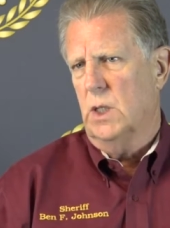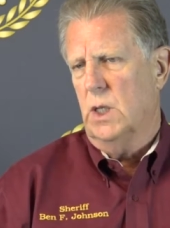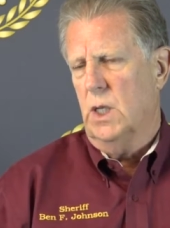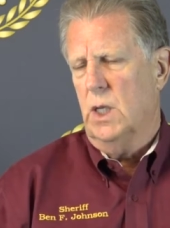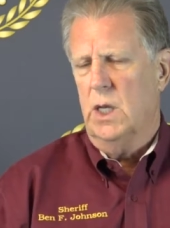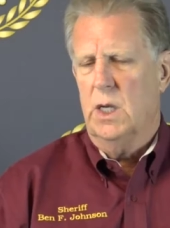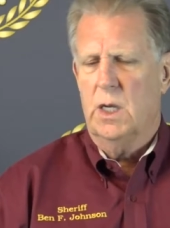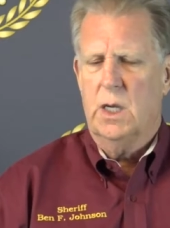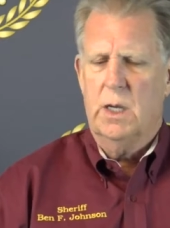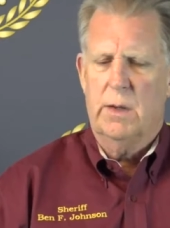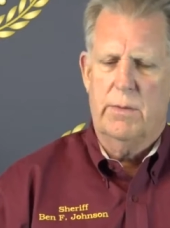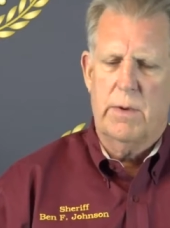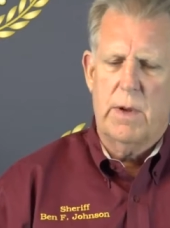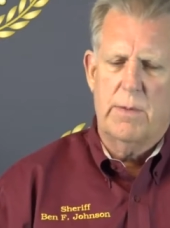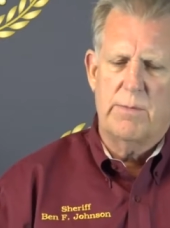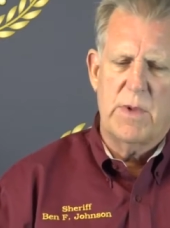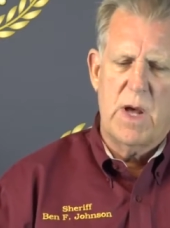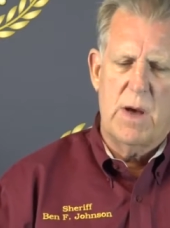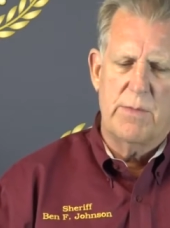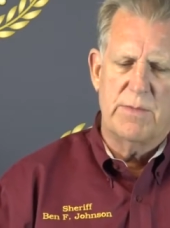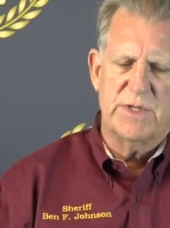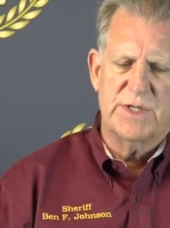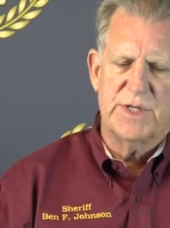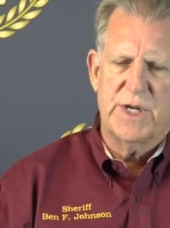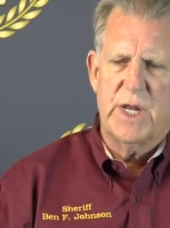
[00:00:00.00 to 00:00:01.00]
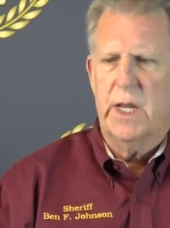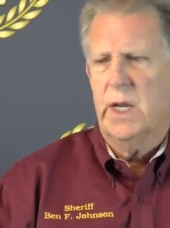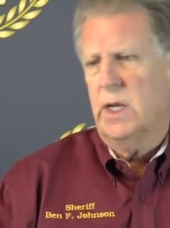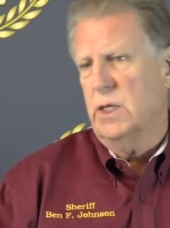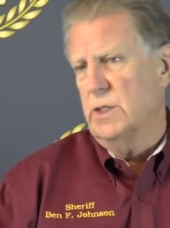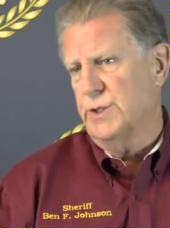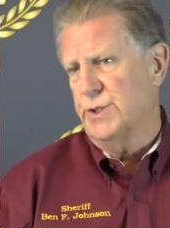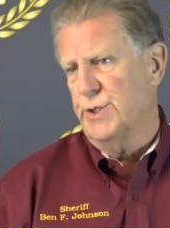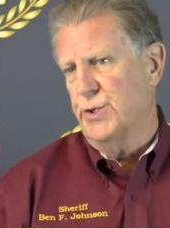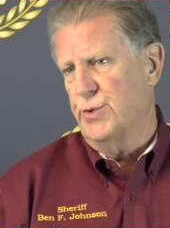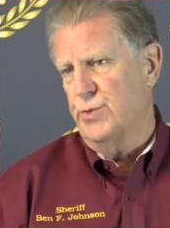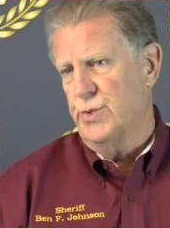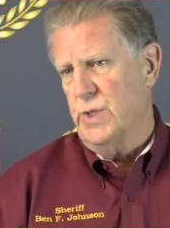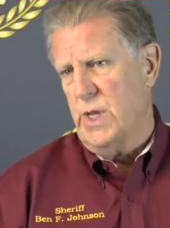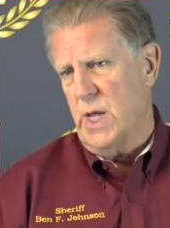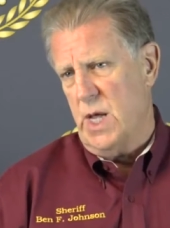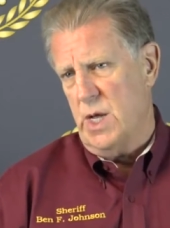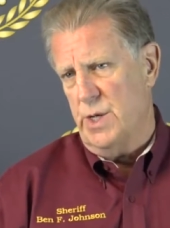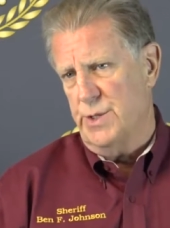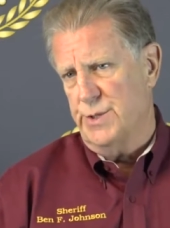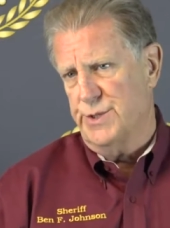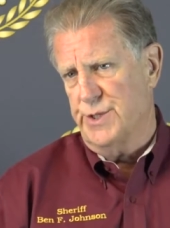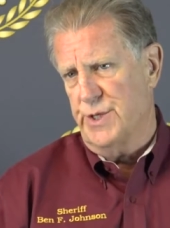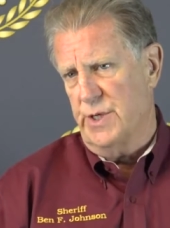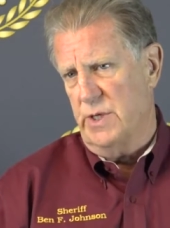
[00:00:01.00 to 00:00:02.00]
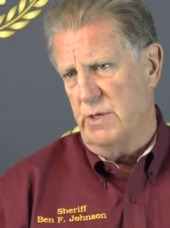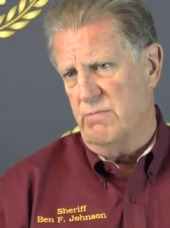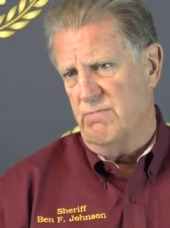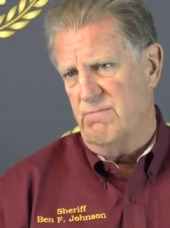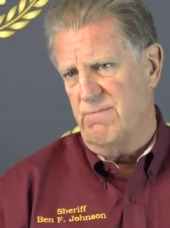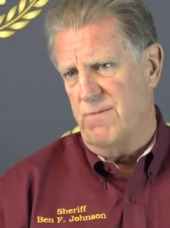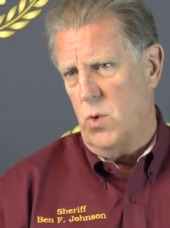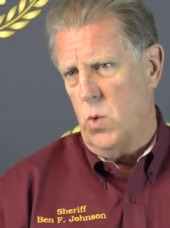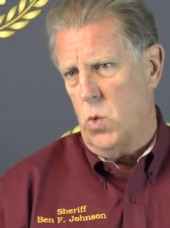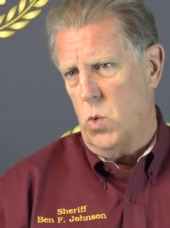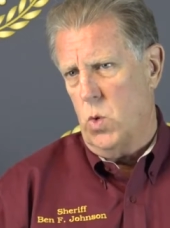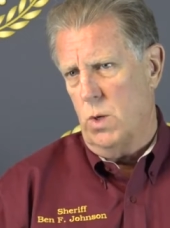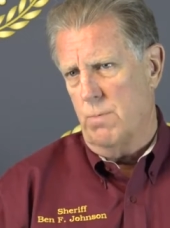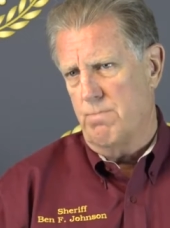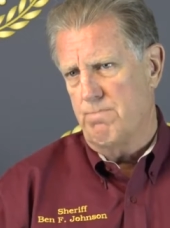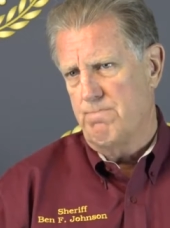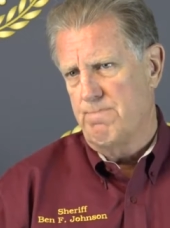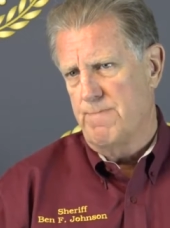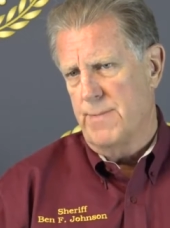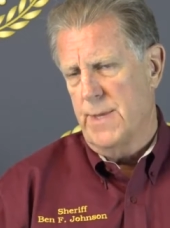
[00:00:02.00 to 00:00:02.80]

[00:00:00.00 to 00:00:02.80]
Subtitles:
And if I'm not mistaken, it's 2004.